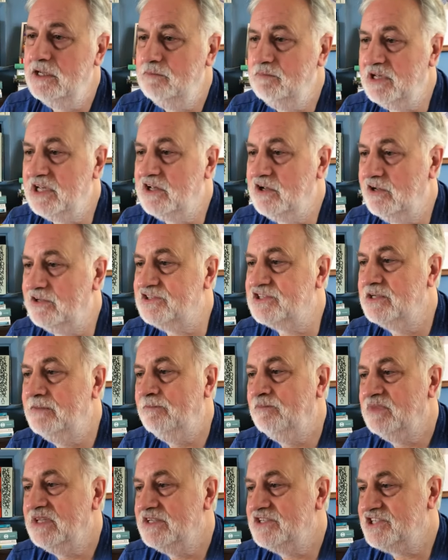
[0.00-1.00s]
because
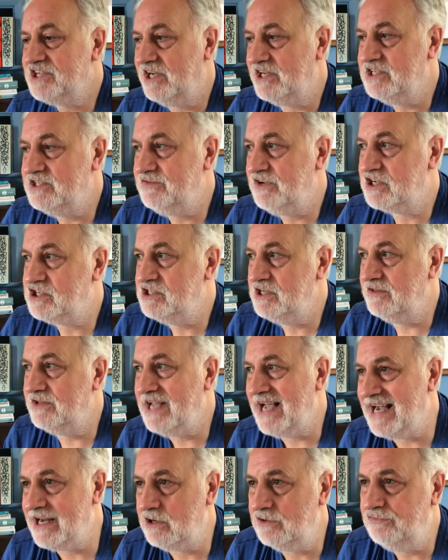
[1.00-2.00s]
science fiction in the
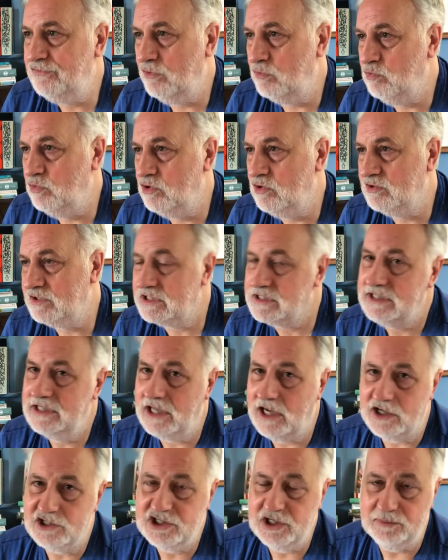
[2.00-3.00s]
Anglophone world has
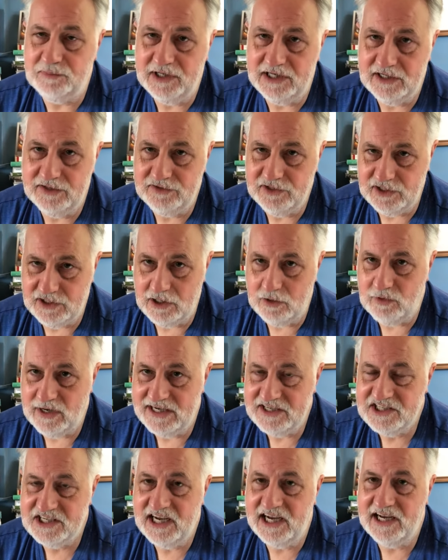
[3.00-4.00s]
largely been in the
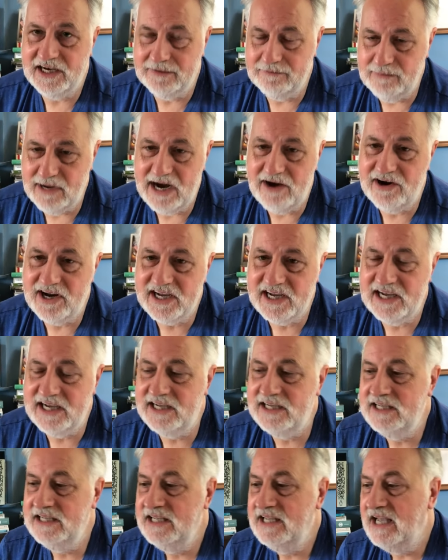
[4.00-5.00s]
USA and
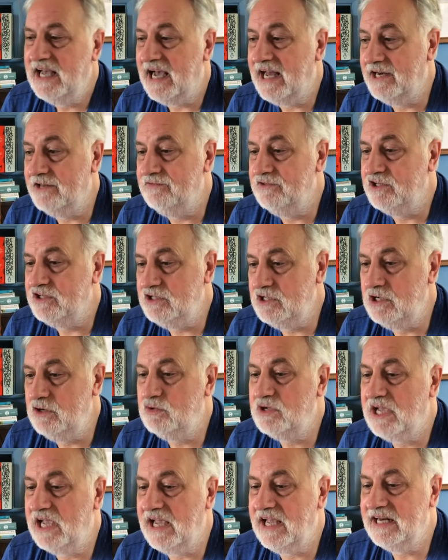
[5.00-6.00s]
America, and in the
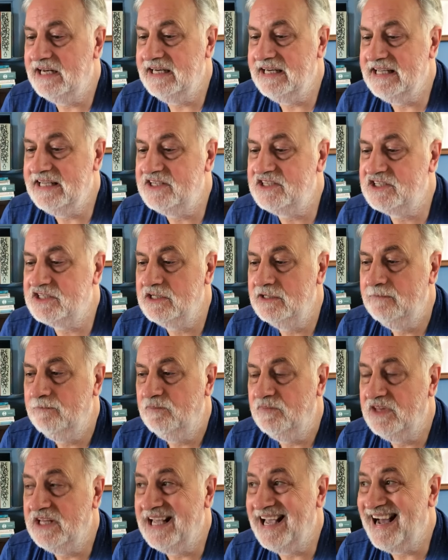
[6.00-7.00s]
UK at least,
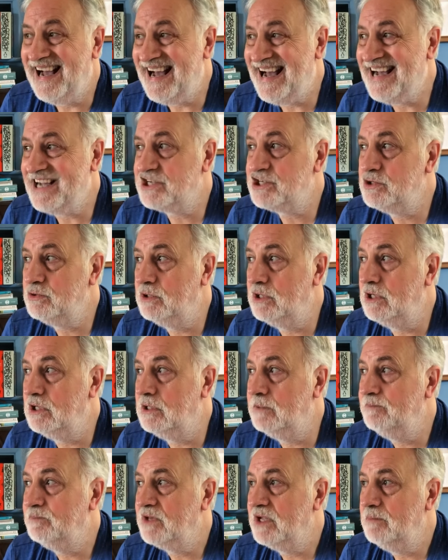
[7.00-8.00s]
the
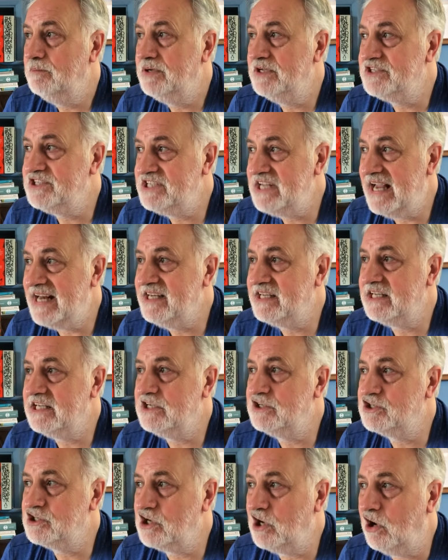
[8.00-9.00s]
actual
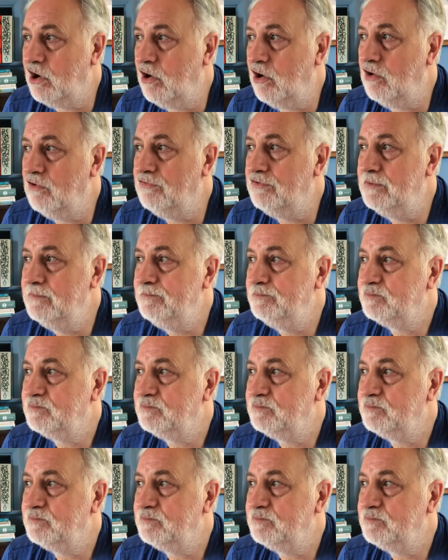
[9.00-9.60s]
percentage of